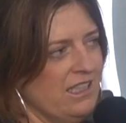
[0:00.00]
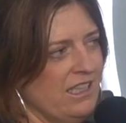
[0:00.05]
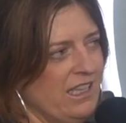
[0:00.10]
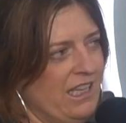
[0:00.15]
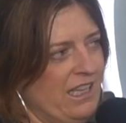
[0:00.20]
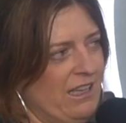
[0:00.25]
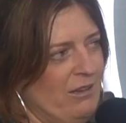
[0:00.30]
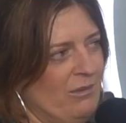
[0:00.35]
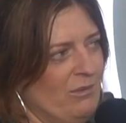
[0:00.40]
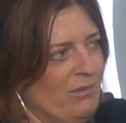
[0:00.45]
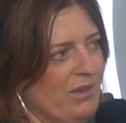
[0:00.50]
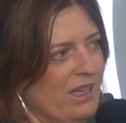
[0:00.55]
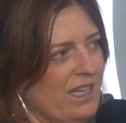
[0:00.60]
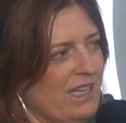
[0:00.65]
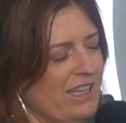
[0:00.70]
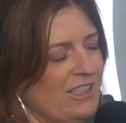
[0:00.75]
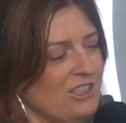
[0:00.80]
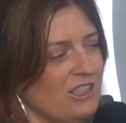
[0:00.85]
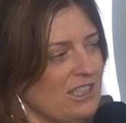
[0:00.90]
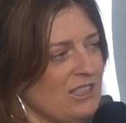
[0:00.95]
And
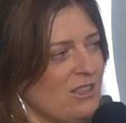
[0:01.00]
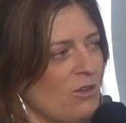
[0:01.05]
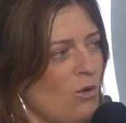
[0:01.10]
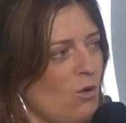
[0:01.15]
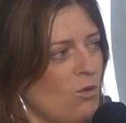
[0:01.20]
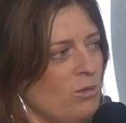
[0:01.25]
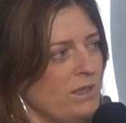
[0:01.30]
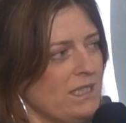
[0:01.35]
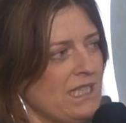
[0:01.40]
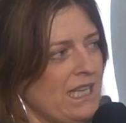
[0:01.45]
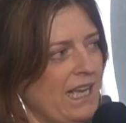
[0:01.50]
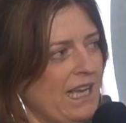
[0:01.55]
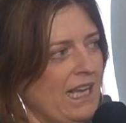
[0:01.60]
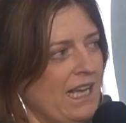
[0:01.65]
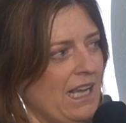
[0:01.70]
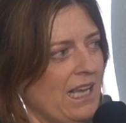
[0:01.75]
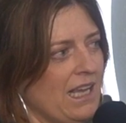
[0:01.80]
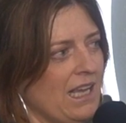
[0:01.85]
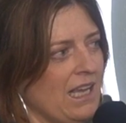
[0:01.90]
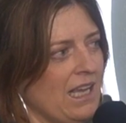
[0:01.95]
I just always
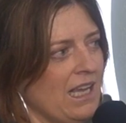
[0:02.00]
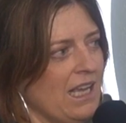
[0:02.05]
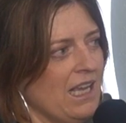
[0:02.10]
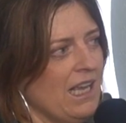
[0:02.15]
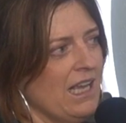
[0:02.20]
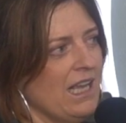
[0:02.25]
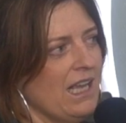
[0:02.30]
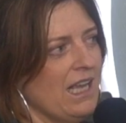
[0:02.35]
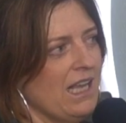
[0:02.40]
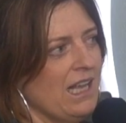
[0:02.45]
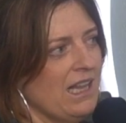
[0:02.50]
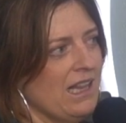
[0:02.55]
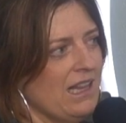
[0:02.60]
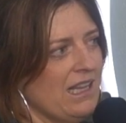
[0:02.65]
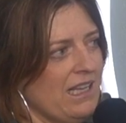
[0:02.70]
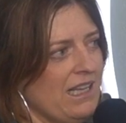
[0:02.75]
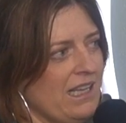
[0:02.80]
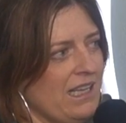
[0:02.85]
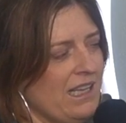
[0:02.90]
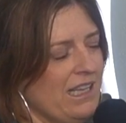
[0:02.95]
think,
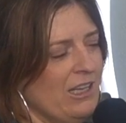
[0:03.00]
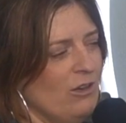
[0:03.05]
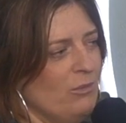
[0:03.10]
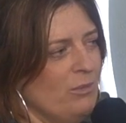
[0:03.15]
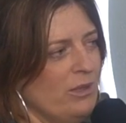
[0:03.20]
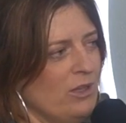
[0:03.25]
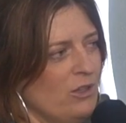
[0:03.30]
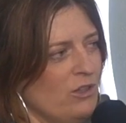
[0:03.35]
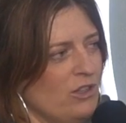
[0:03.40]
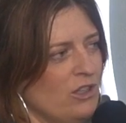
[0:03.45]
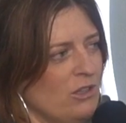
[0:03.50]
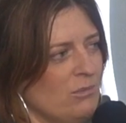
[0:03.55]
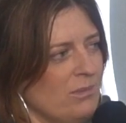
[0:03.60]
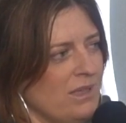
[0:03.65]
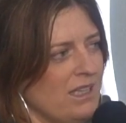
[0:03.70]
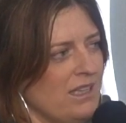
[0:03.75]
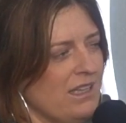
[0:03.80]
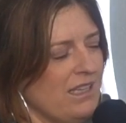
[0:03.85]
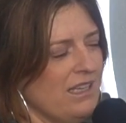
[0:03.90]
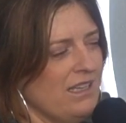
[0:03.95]
like, he'll be looking at
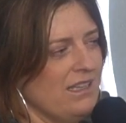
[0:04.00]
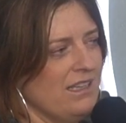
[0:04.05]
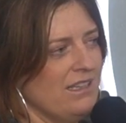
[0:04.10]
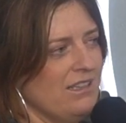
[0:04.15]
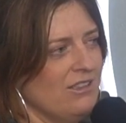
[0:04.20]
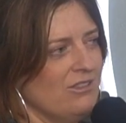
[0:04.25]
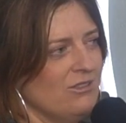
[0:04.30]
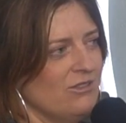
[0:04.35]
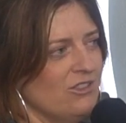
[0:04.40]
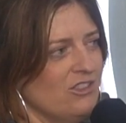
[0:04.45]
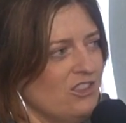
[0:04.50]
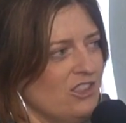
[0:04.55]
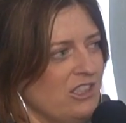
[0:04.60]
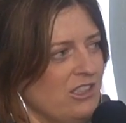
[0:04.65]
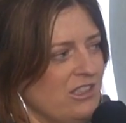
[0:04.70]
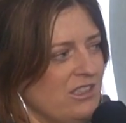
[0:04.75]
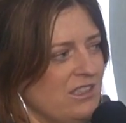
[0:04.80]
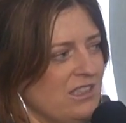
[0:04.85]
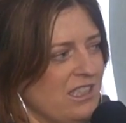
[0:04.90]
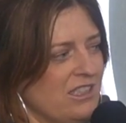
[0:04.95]
me thinking,
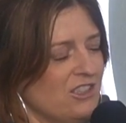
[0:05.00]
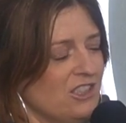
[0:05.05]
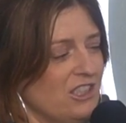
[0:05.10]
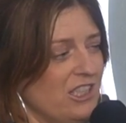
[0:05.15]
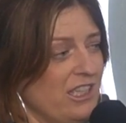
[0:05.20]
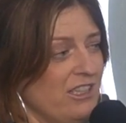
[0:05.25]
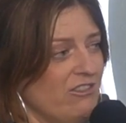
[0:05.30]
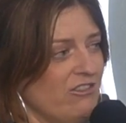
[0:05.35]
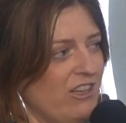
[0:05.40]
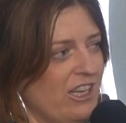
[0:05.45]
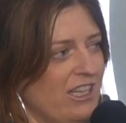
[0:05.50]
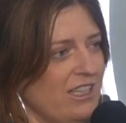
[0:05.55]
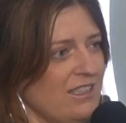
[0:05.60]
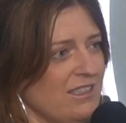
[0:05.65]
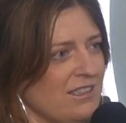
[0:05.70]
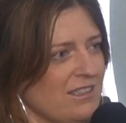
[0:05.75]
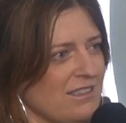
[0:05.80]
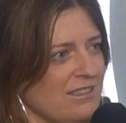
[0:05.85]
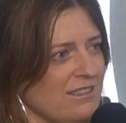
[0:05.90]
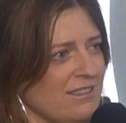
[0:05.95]
she's a shite
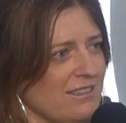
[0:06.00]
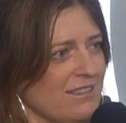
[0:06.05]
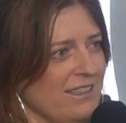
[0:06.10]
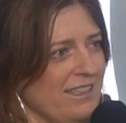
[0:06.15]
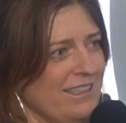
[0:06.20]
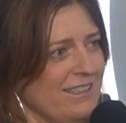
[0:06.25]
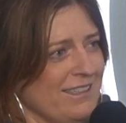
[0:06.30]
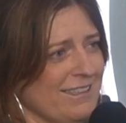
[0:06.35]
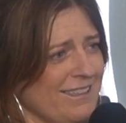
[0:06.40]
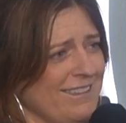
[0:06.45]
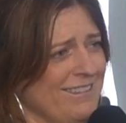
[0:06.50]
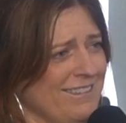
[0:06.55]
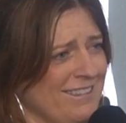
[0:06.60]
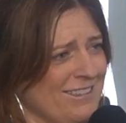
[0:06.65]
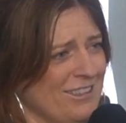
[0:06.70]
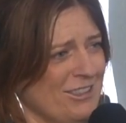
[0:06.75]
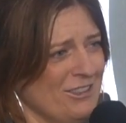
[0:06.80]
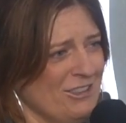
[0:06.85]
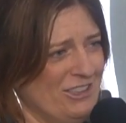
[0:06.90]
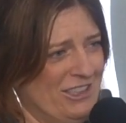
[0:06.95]
ride. Like,
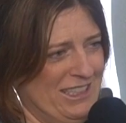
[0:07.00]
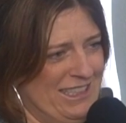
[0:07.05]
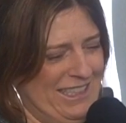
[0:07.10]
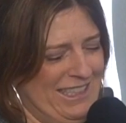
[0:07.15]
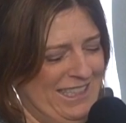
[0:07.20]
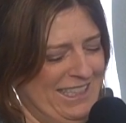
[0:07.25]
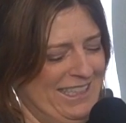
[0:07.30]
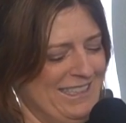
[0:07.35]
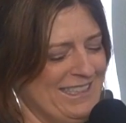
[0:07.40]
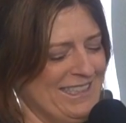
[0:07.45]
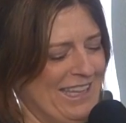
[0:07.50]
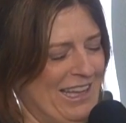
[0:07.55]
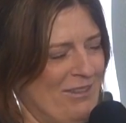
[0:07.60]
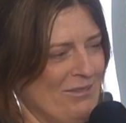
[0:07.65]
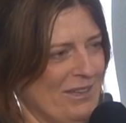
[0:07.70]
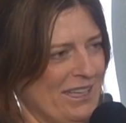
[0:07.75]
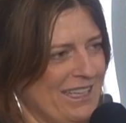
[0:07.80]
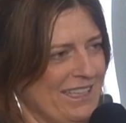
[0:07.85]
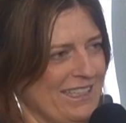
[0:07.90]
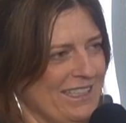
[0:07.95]
she's getting no
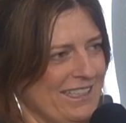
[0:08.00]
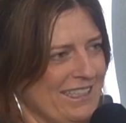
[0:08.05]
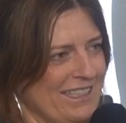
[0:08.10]
stamina.